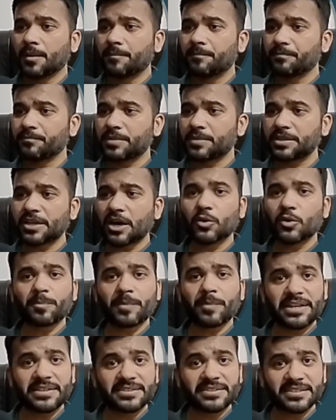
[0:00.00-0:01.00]
without
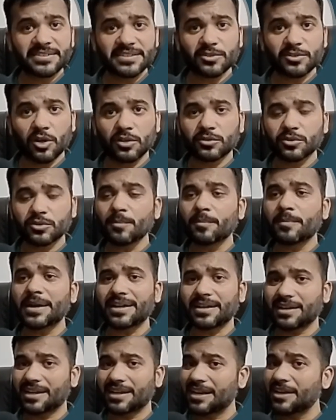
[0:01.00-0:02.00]
parenthesis also, but
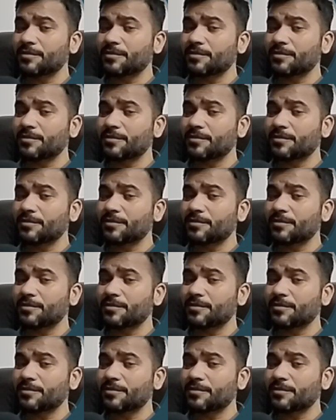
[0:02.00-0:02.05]
it